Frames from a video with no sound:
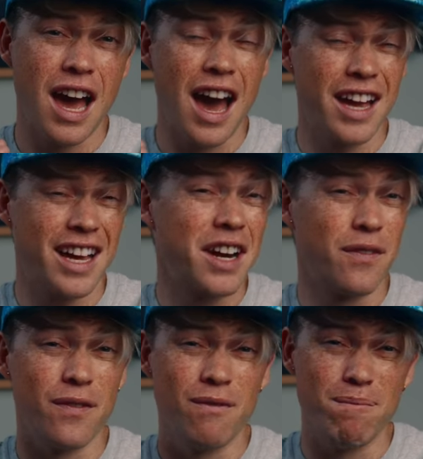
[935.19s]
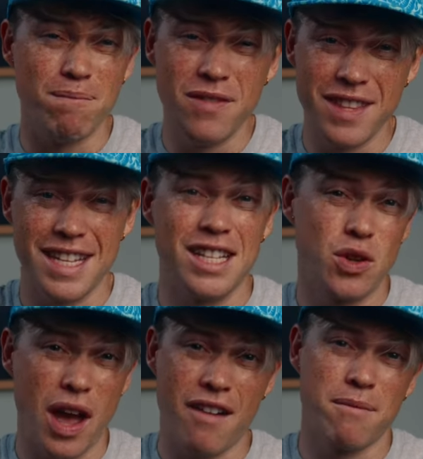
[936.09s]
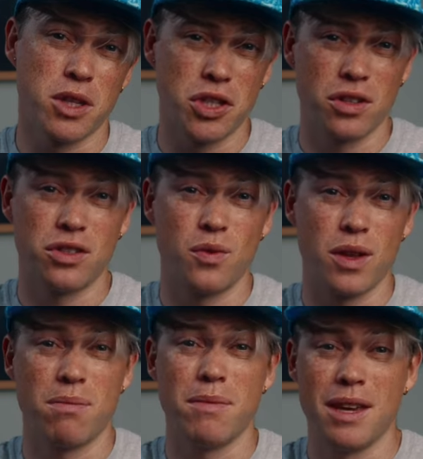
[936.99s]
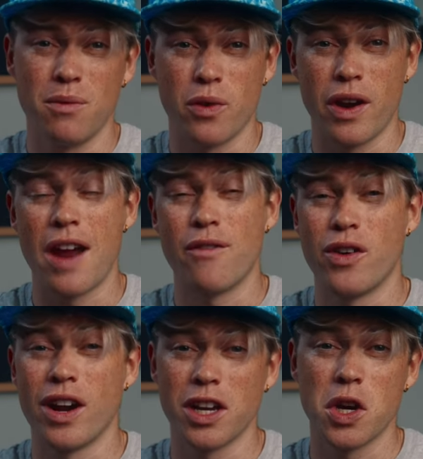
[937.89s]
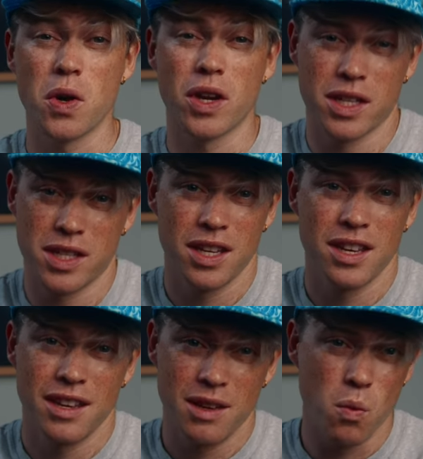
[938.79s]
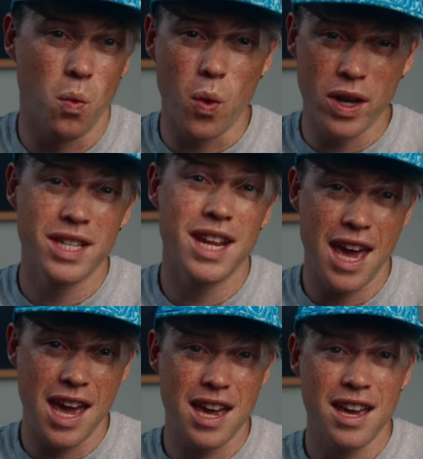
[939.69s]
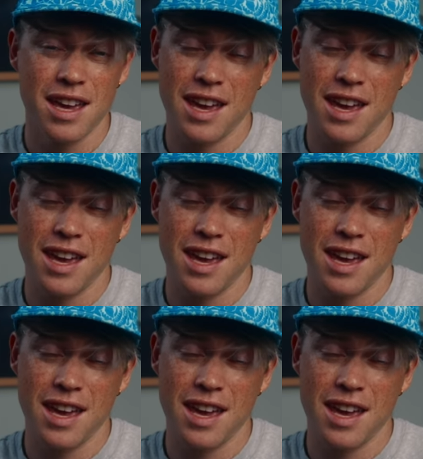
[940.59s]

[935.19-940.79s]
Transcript: I kind of need to have my charger with me wherever I go, because one day,